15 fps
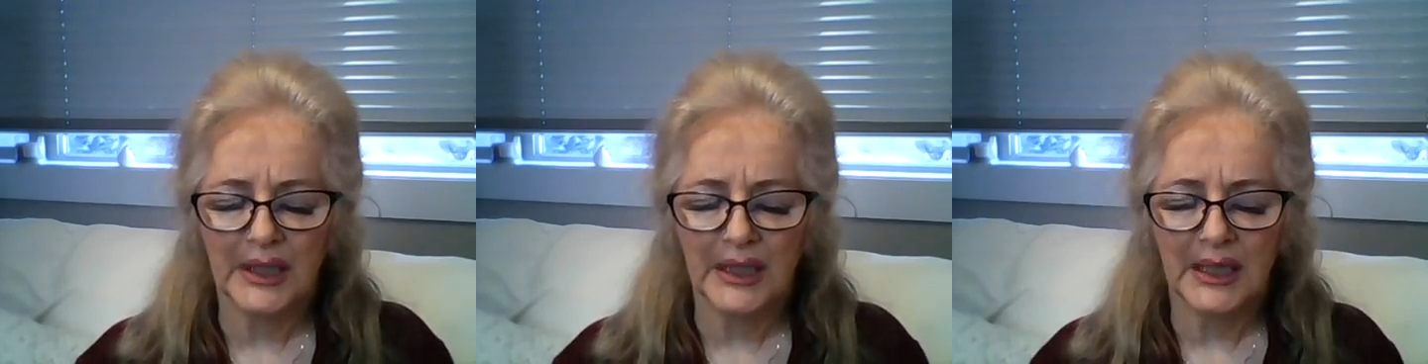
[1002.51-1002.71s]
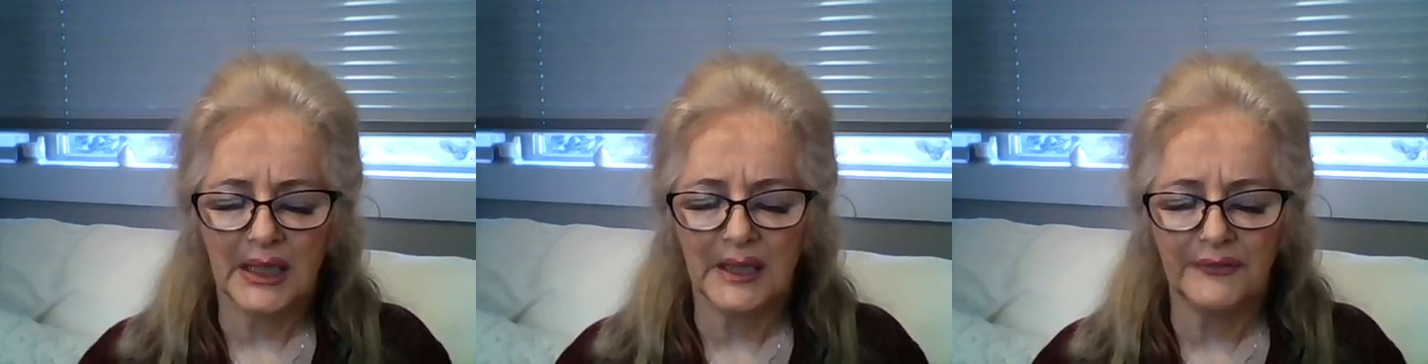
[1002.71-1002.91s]

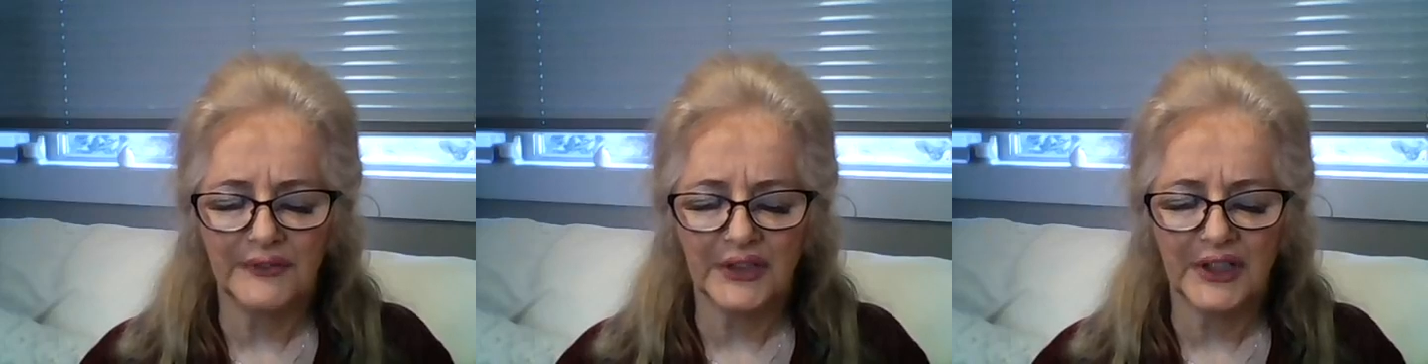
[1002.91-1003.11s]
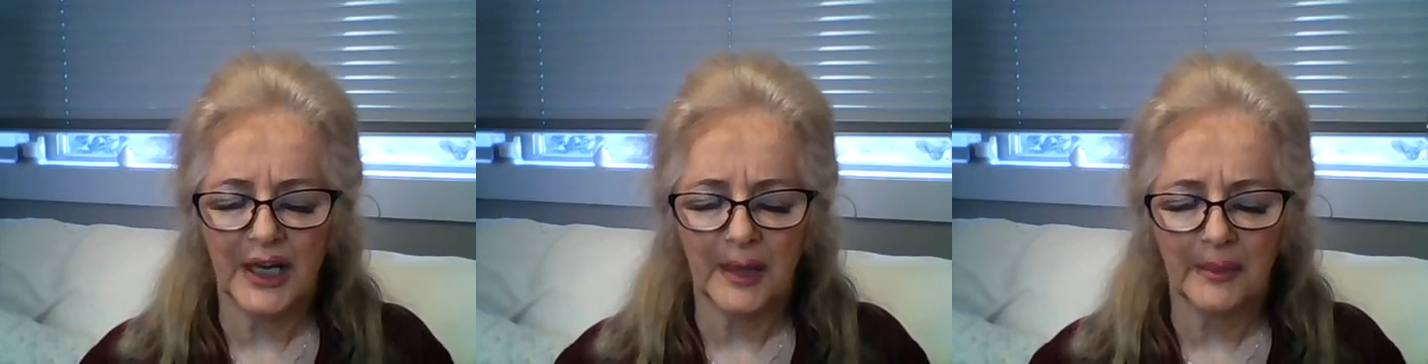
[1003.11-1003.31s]

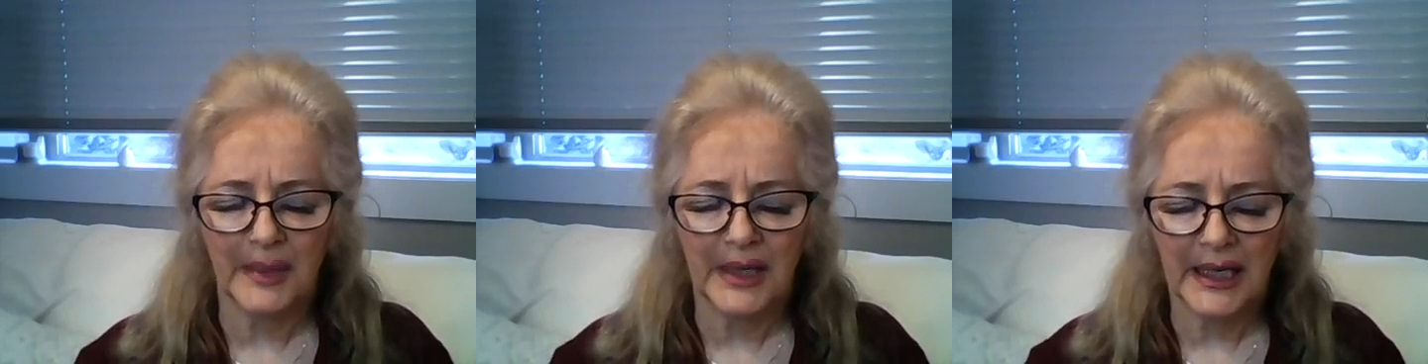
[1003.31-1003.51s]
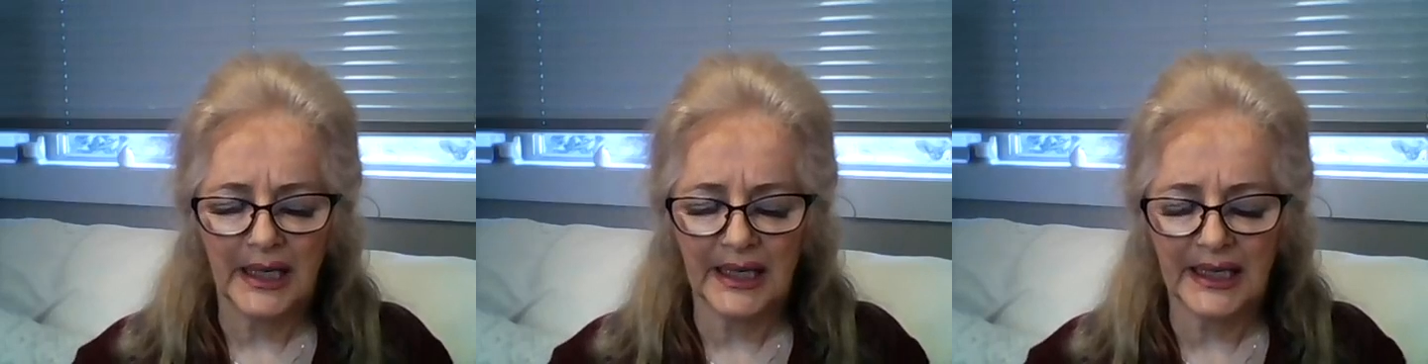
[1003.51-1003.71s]
lifted up,
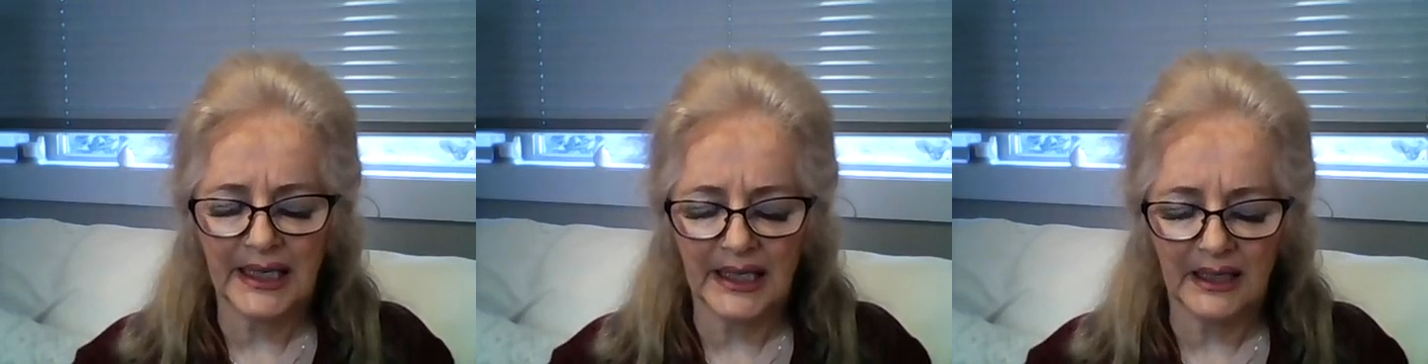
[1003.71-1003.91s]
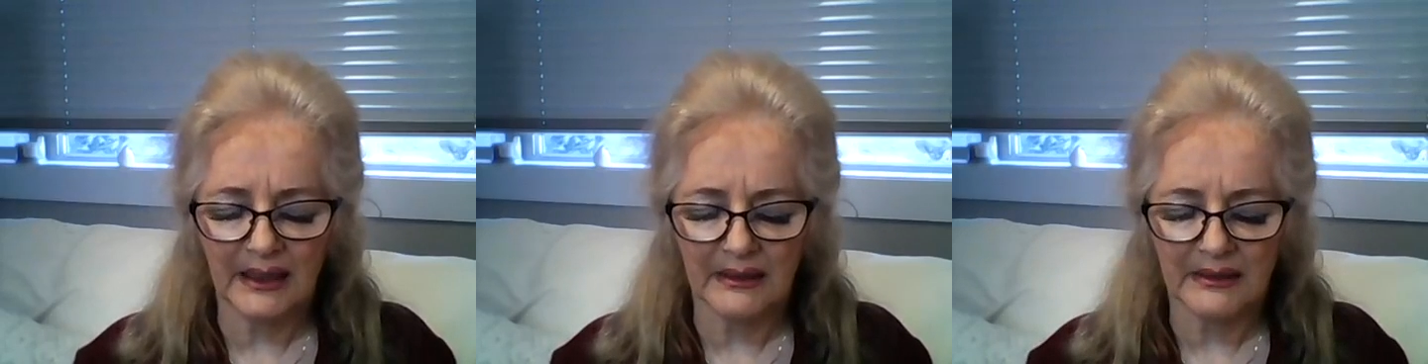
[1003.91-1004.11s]
and
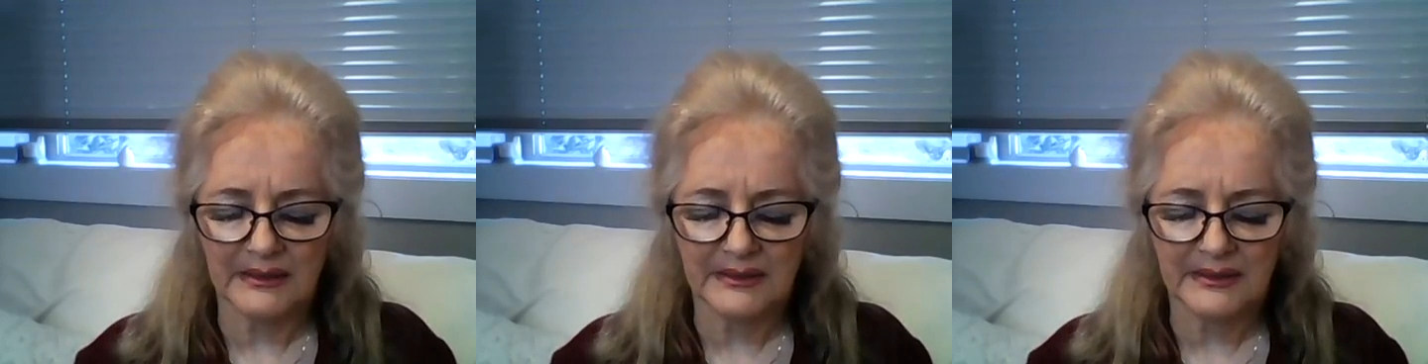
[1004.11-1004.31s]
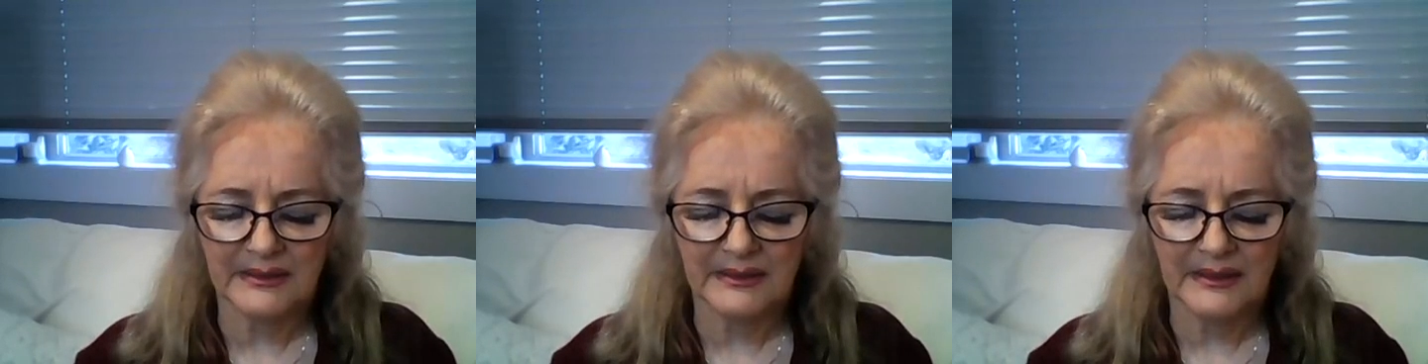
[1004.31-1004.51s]

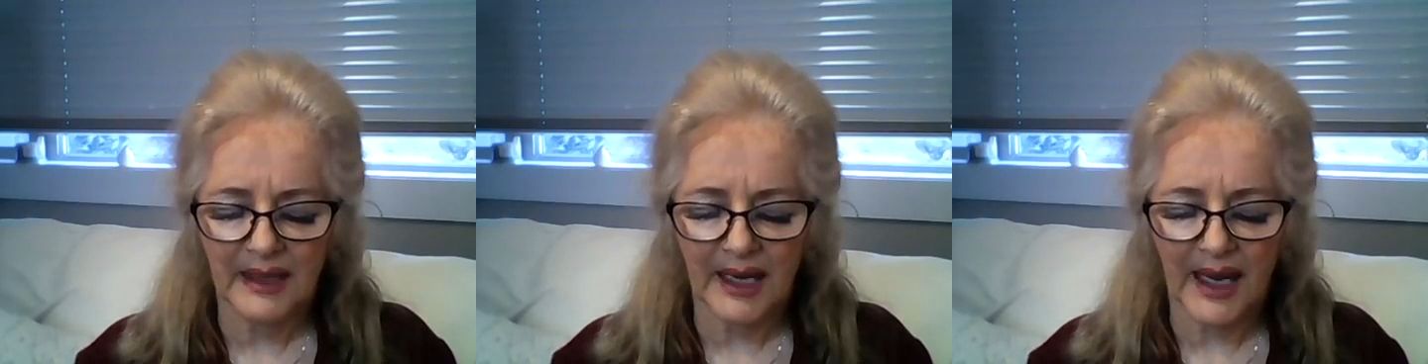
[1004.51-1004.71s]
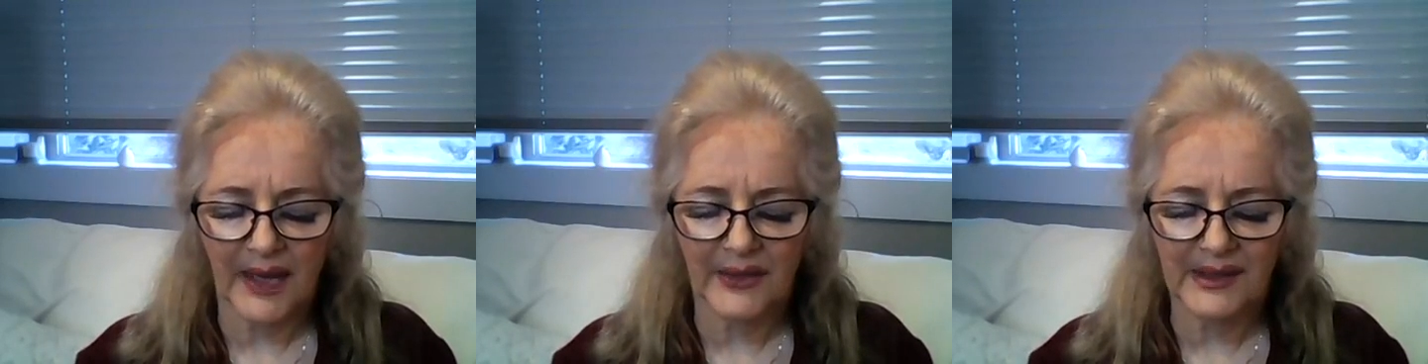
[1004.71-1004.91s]
healed
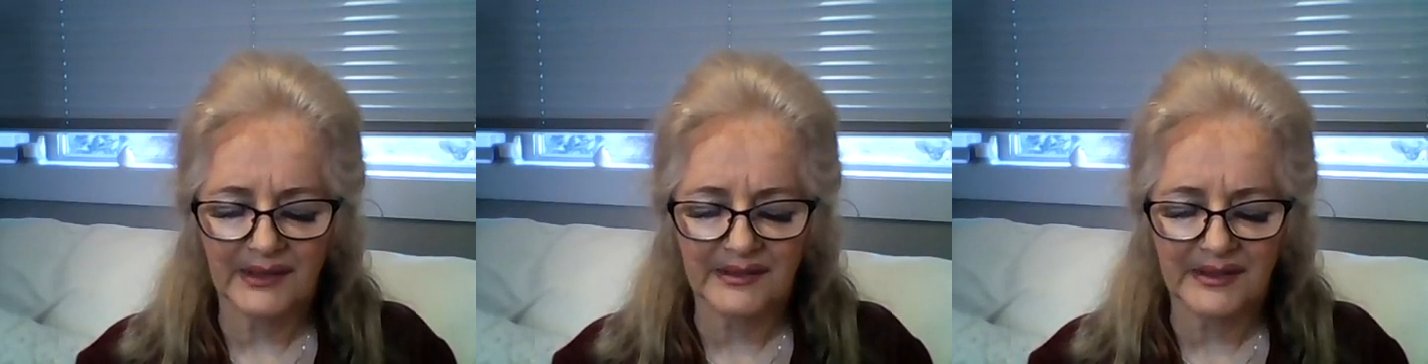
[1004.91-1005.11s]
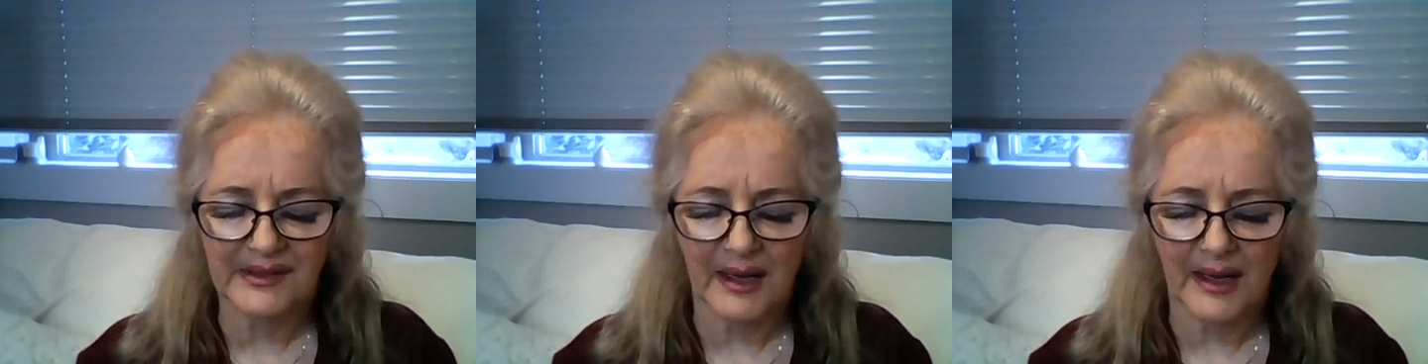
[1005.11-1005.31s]
at this
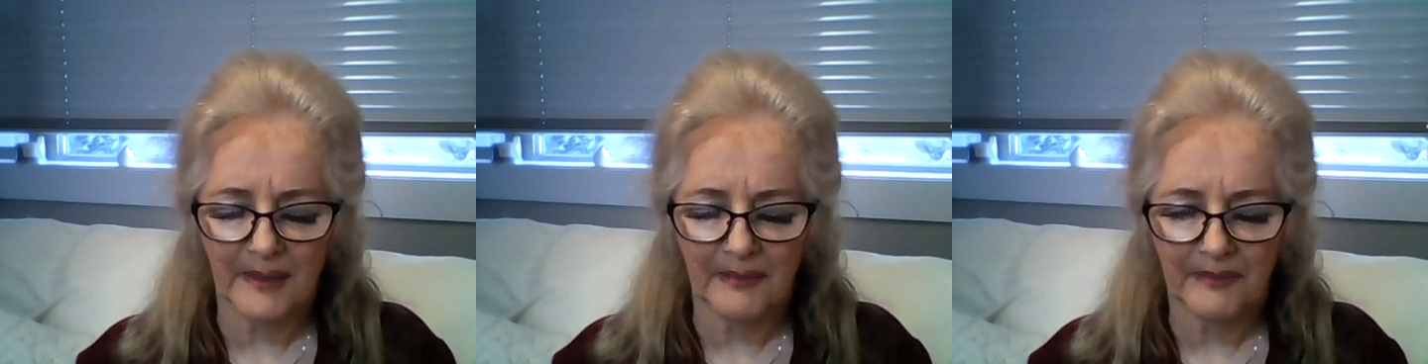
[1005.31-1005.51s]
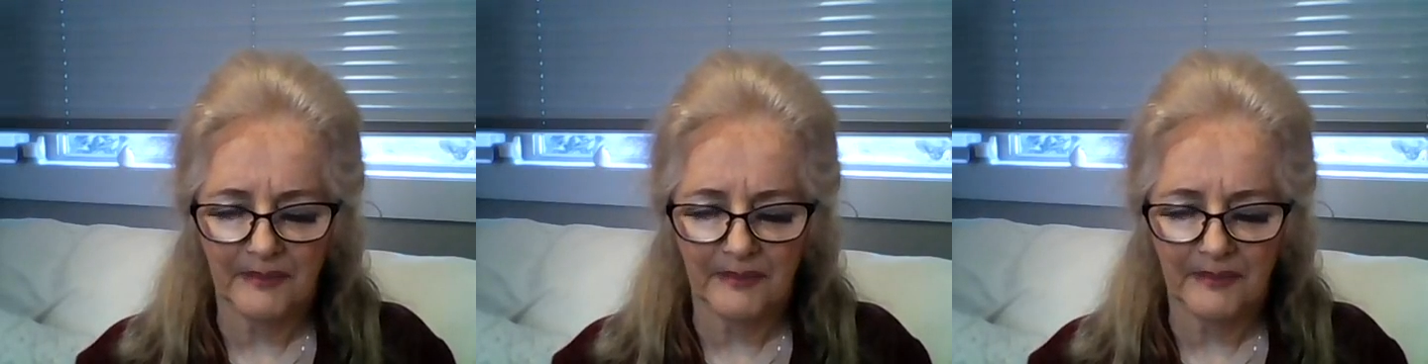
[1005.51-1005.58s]
time.